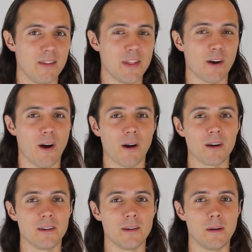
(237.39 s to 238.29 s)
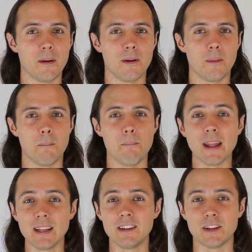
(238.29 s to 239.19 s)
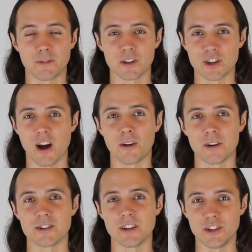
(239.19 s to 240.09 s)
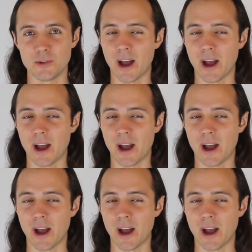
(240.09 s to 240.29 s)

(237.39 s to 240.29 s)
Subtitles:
There are many different chakras that you